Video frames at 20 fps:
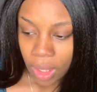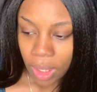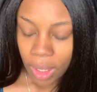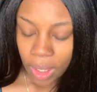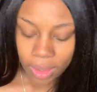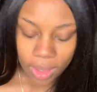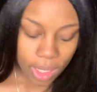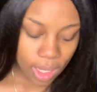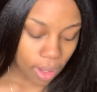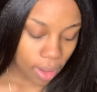I
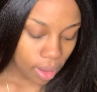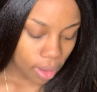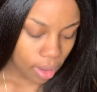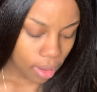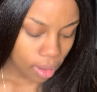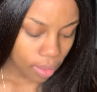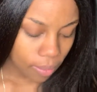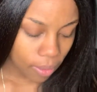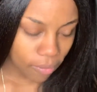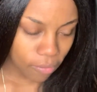think
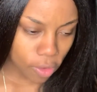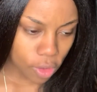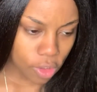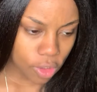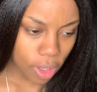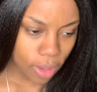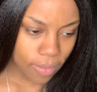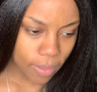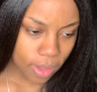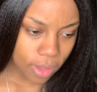my first
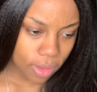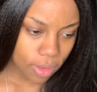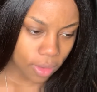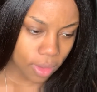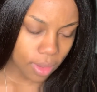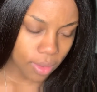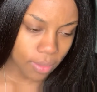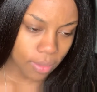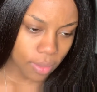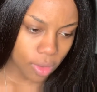trimester is
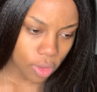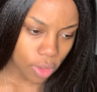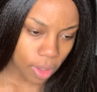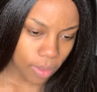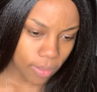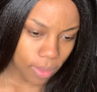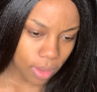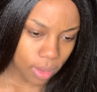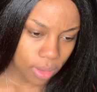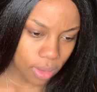the
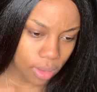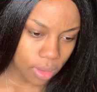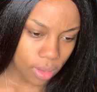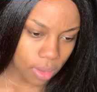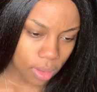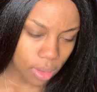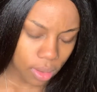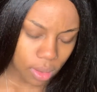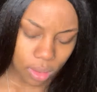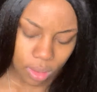
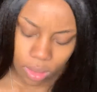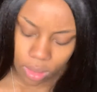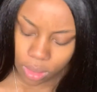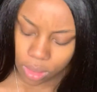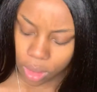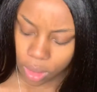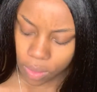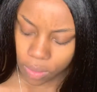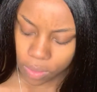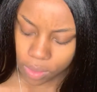trimester.
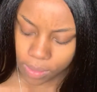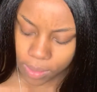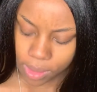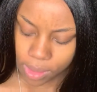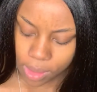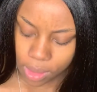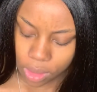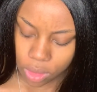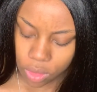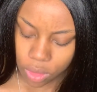No, it was my
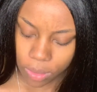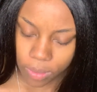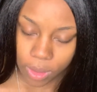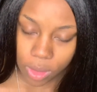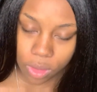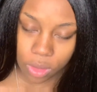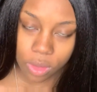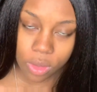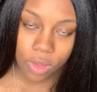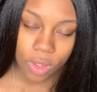second
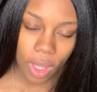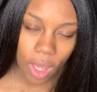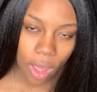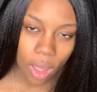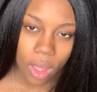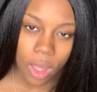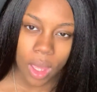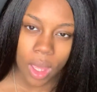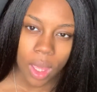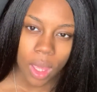trimester. So yeah,
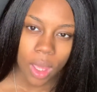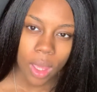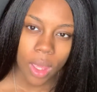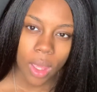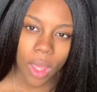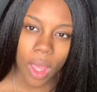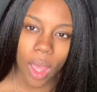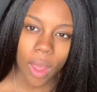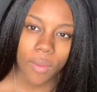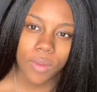
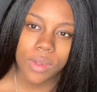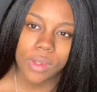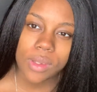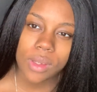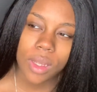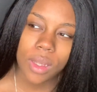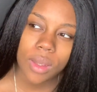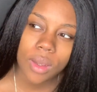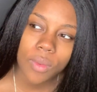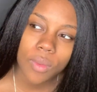
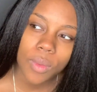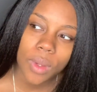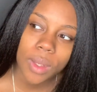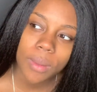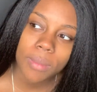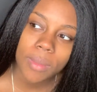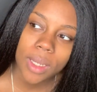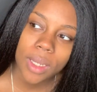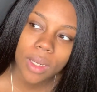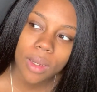me